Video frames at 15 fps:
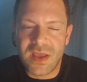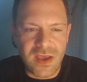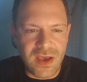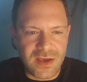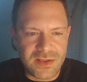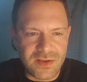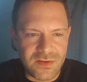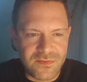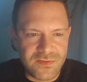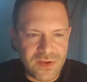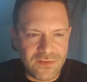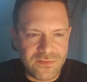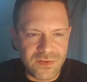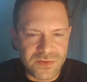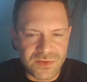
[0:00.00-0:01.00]
I don't know
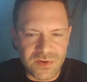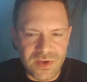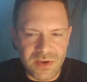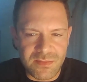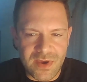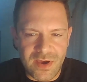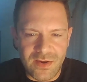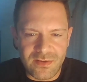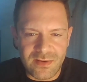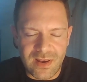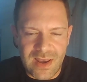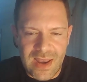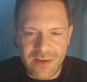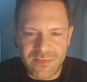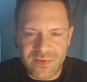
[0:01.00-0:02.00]
if you're talking about
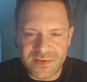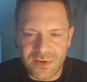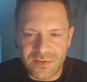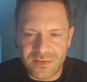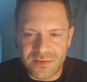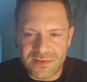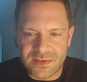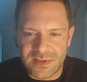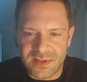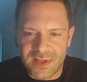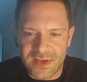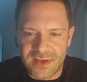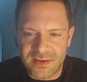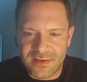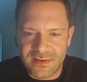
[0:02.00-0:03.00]
lab results and
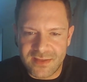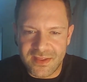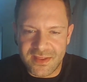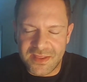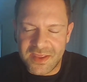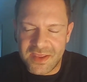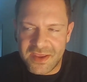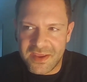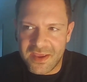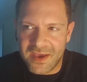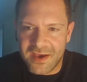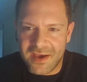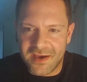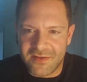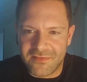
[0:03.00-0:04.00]
the
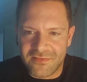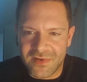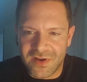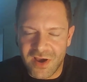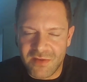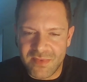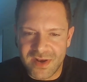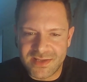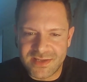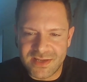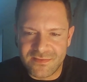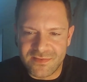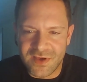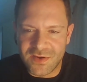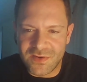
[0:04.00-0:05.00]
reliability
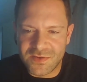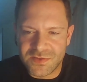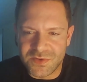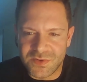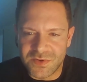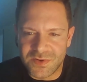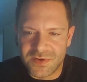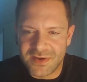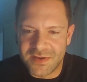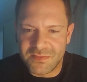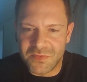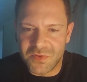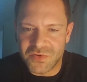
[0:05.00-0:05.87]
of those, or I'm not